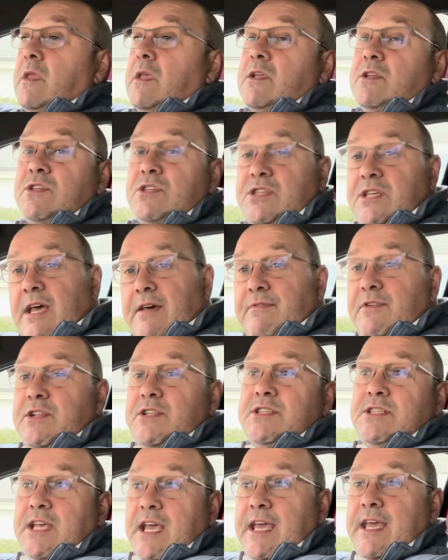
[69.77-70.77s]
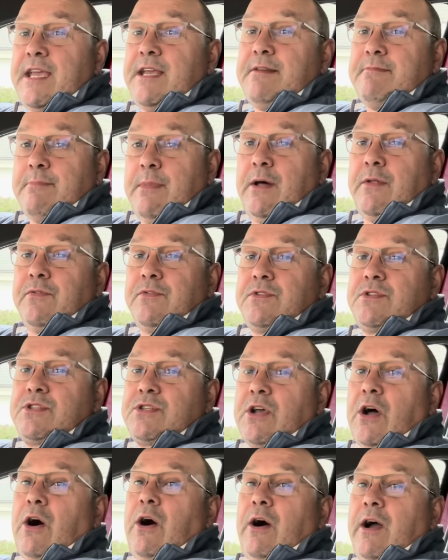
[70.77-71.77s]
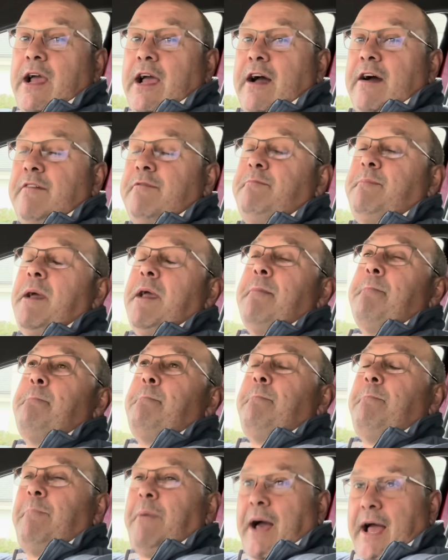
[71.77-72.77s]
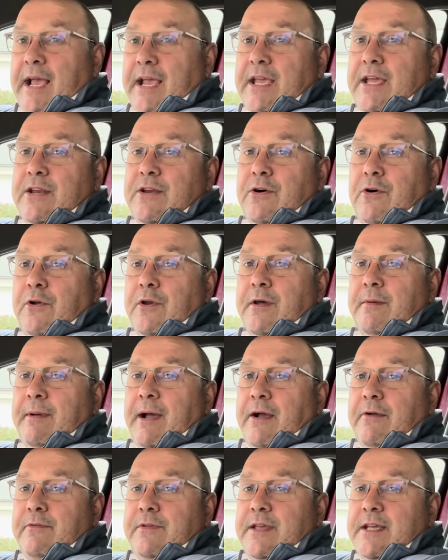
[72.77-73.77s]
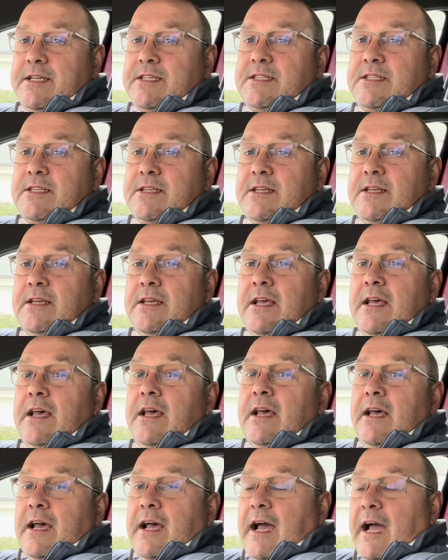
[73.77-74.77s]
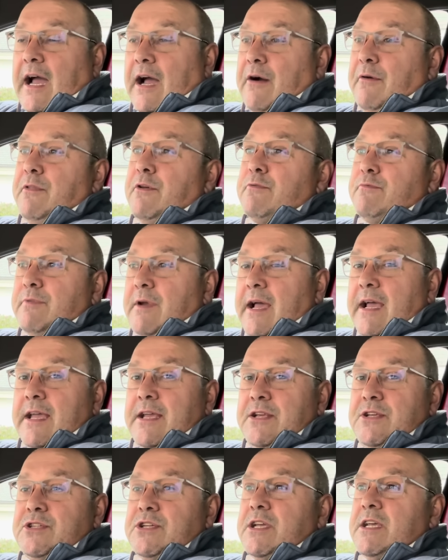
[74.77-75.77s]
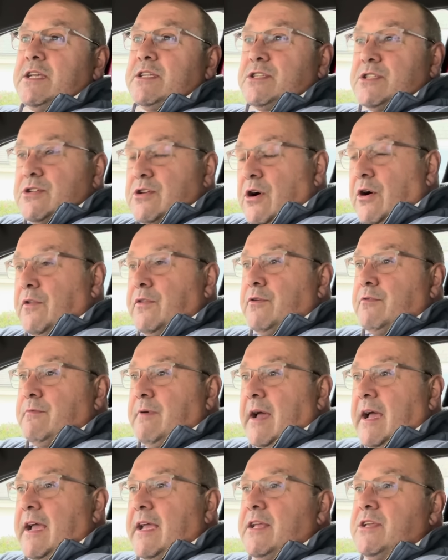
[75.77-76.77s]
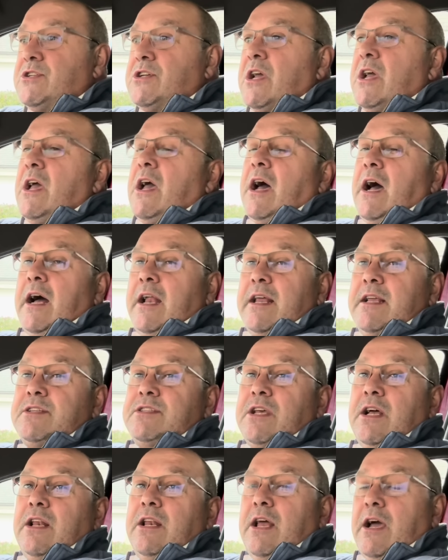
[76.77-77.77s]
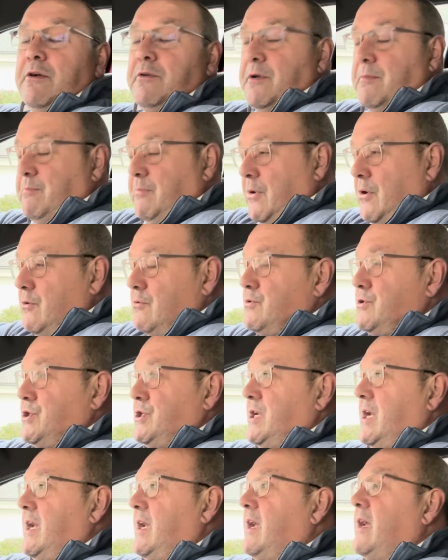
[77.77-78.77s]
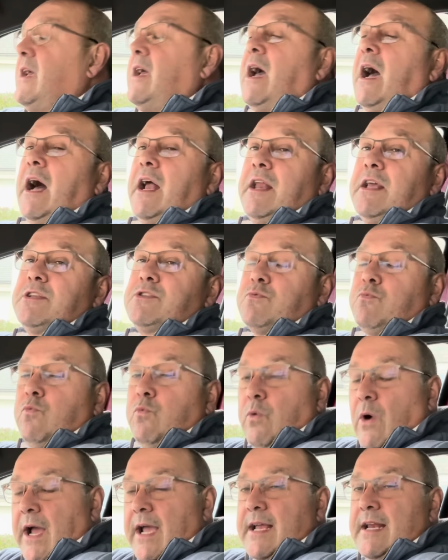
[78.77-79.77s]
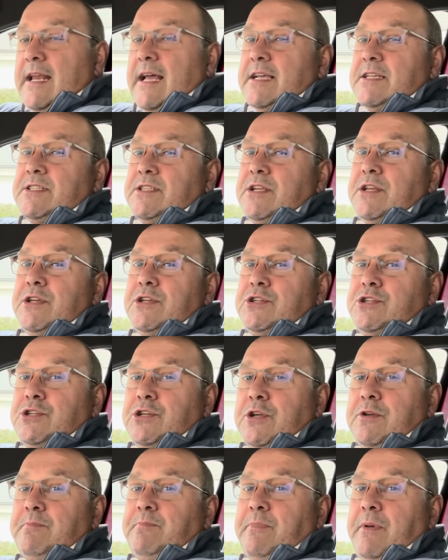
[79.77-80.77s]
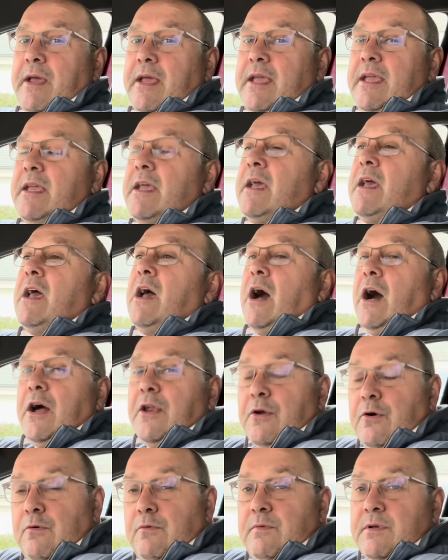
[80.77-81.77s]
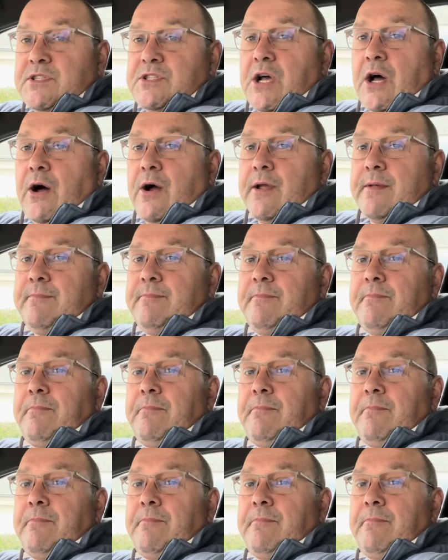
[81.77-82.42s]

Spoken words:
17 months I have been banging on about this. How the range is not the range, and it's a load of bullshit, and it's way less than it should be. And all the time,